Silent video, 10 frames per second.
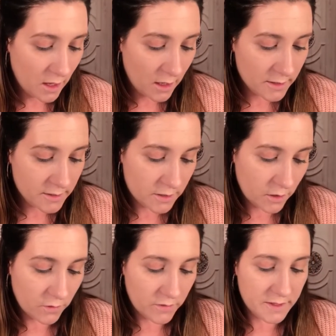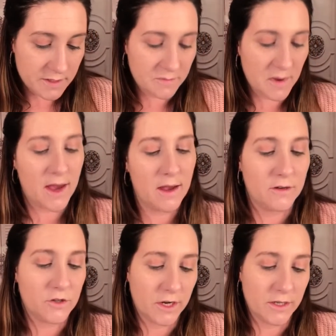So this matte
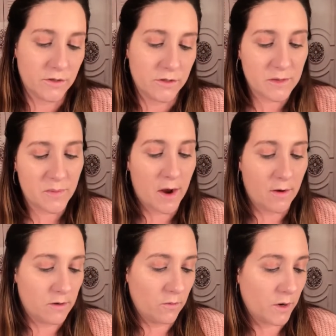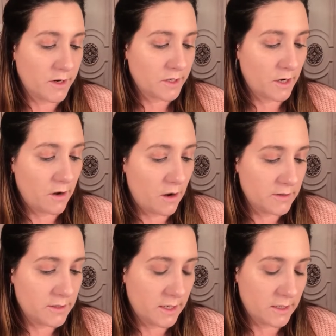translucent powder works on all
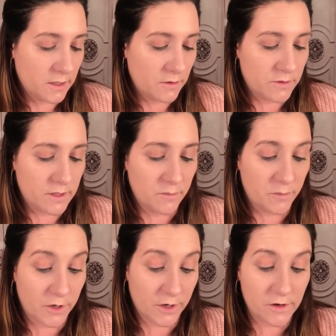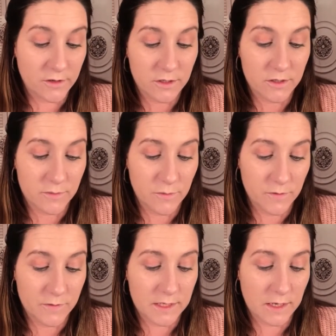skin tones and blurs,
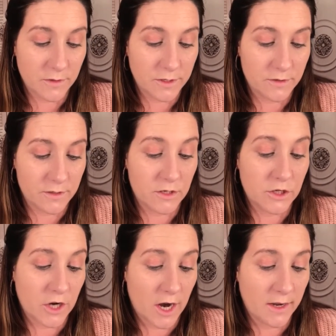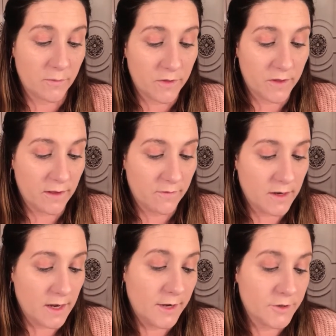smooths, and reduces shine with even
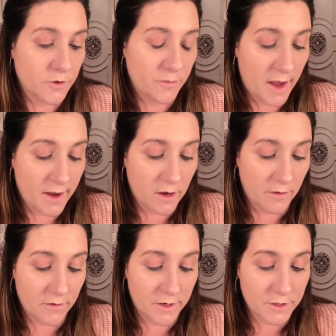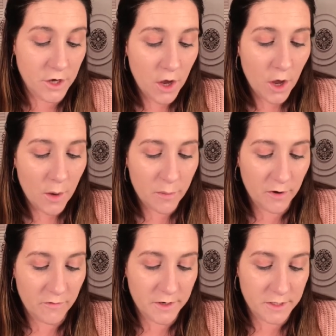natural matte coverage.
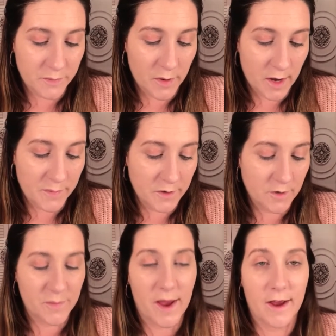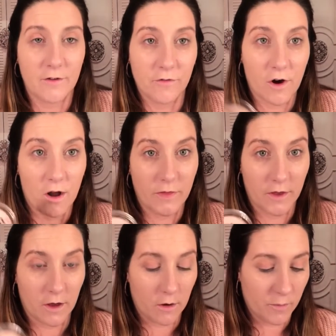Perfect to pop in your bag for on the
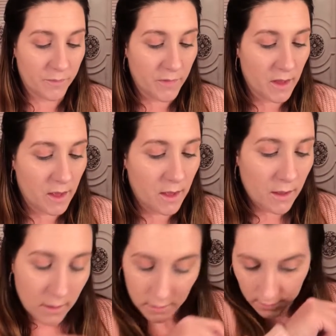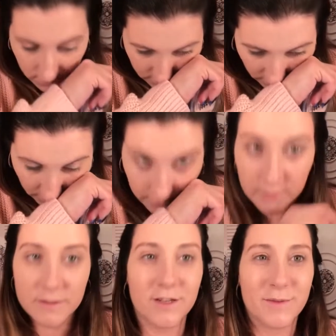go.
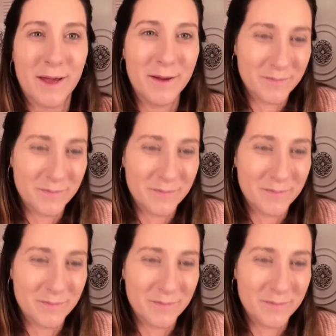Excuse me.